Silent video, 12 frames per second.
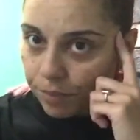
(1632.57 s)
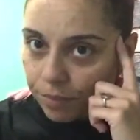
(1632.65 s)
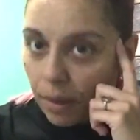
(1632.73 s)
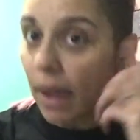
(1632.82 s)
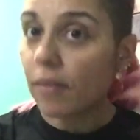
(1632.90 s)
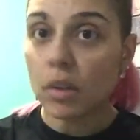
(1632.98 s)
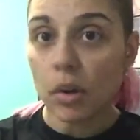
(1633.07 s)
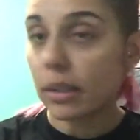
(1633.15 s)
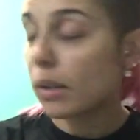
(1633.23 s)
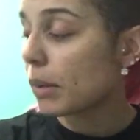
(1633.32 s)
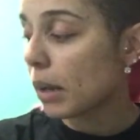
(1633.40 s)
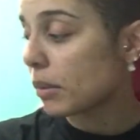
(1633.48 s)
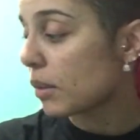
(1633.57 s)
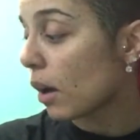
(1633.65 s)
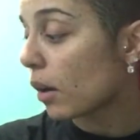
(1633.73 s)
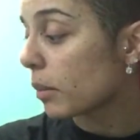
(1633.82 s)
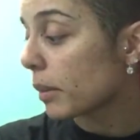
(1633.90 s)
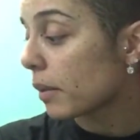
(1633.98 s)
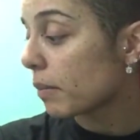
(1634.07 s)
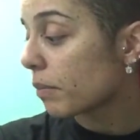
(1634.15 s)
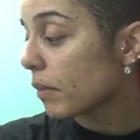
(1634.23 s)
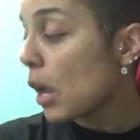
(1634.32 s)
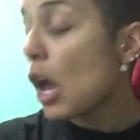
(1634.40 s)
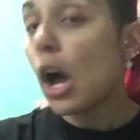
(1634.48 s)
I have no idea what I was talking about.
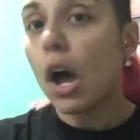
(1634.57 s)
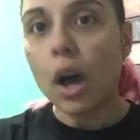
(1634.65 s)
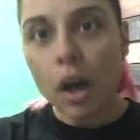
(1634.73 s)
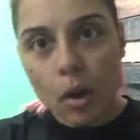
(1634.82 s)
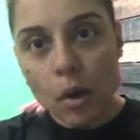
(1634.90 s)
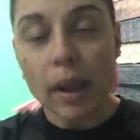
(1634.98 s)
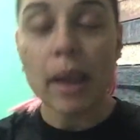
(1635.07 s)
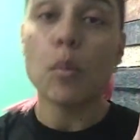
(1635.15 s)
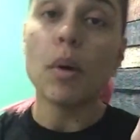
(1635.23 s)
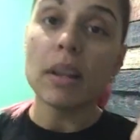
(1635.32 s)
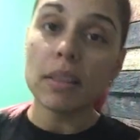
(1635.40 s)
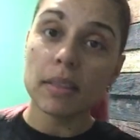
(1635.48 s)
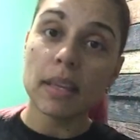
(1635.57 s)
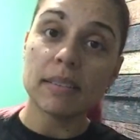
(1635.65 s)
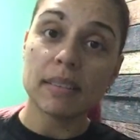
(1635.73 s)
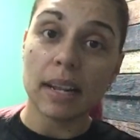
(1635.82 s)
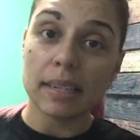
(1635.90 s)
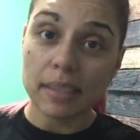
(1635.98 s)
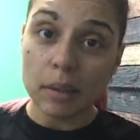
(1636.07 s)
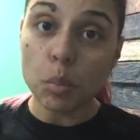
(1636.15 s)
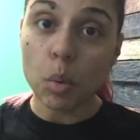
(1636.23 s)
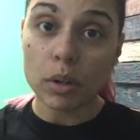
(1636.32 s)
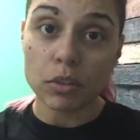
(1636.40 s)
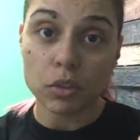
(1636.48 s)
Oh, okay. One of the things that I
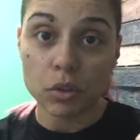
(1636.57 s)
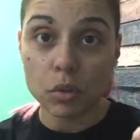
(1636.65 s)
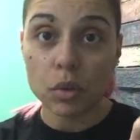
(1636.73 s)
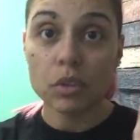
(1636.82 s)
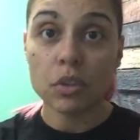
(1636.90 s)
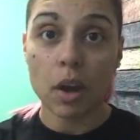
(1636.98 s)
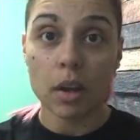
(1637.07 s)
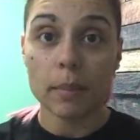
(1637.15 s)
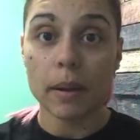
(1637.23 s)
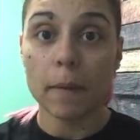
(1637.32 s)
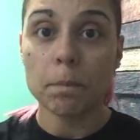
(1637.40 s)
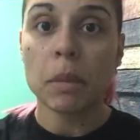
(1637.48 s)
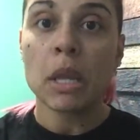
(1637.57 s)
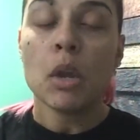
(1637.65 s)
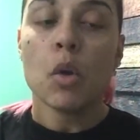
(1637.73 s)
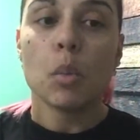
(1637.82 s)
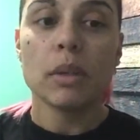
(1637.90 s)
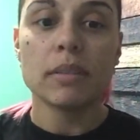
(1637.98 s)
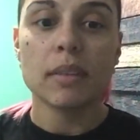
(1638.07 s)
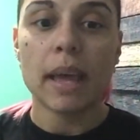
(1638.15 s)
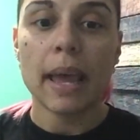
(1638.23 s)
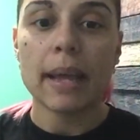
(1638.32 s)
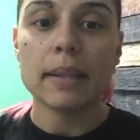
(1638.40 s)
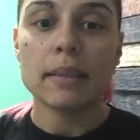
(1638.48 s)
did want to talk about was
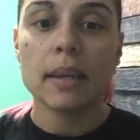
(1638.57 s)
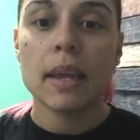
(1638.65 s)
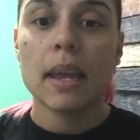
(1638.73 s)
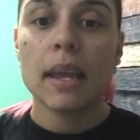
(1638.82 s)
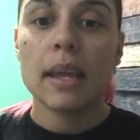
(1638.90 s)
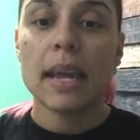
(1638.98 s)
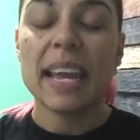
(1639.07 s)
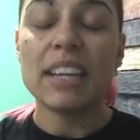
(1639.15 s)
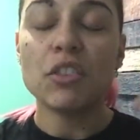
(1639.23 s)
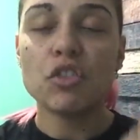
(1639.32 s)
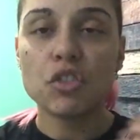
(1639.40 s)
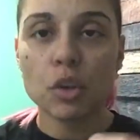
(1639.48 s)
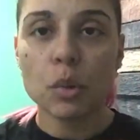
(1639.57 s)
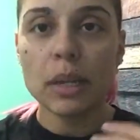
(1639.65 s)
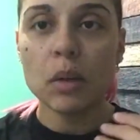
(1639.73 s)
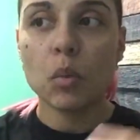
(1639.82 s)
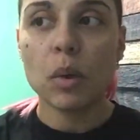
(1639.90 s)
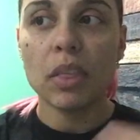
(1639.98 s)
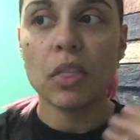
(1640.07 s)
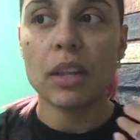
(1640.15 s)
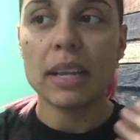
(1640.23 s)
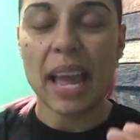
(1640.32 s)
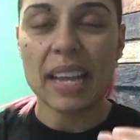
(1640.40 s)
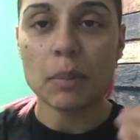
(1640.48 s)
that in doing with
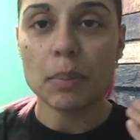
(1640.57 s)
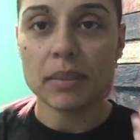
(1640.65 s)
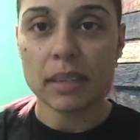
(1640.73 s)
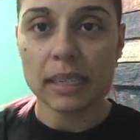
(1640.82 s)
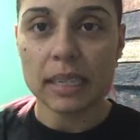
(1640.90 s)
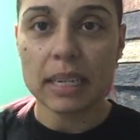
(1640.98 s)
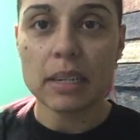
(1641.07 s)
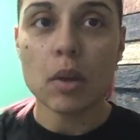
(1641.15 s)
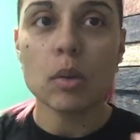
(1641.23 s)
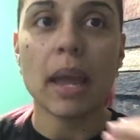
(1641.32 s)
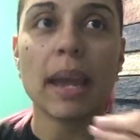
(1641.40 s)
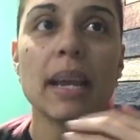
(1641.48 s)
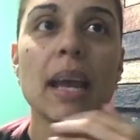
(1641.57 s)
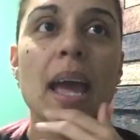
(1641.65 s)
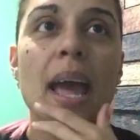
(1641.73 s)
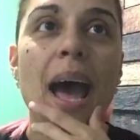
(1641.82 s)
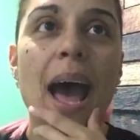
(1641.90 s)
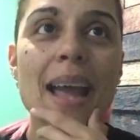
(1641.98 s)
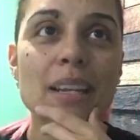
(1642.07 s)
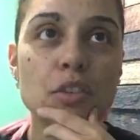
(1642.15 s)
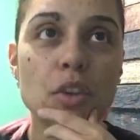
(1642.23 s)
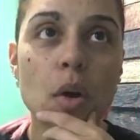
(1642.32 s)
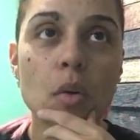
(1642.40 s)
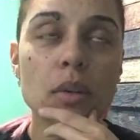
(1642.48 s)
the 90% keto, like I
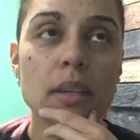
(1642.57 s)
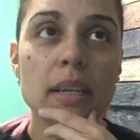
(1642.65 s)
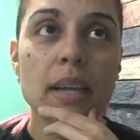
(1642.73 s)
don't